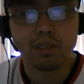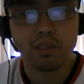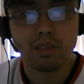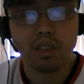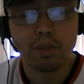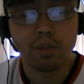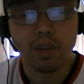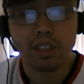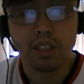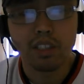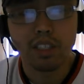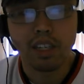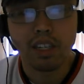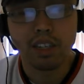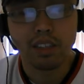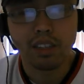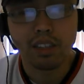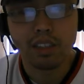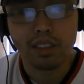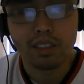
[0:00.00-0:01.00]
I'm not
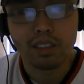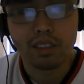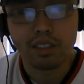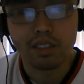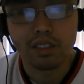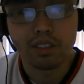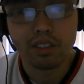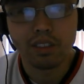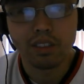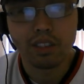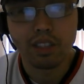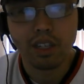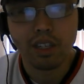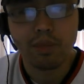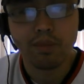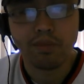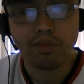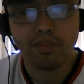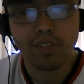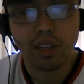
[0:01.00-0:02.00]
saying it is, just that
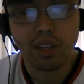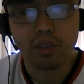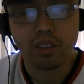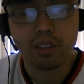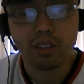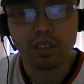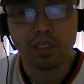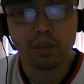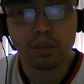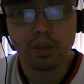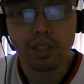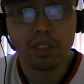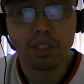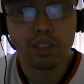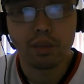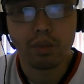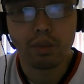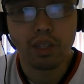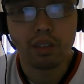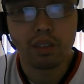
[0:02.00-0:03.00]
I'm very
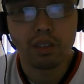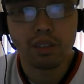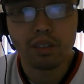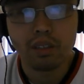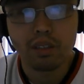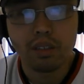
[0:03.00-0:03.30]
suspicious about it.